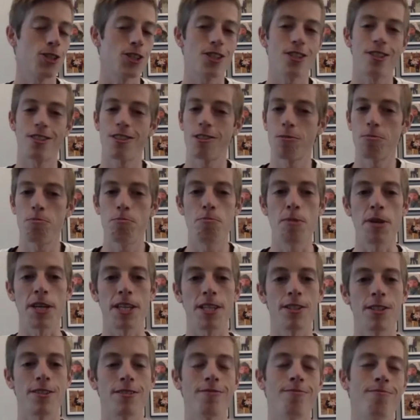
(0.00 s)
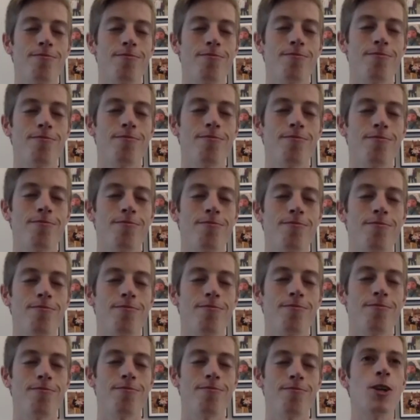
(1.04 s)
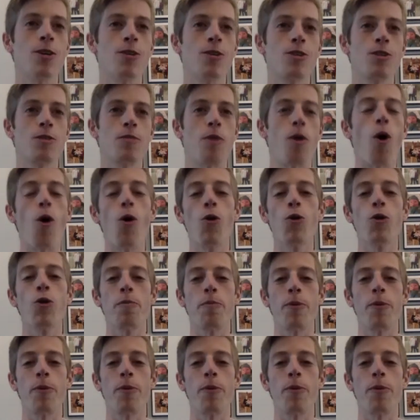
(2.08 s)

just making some, some older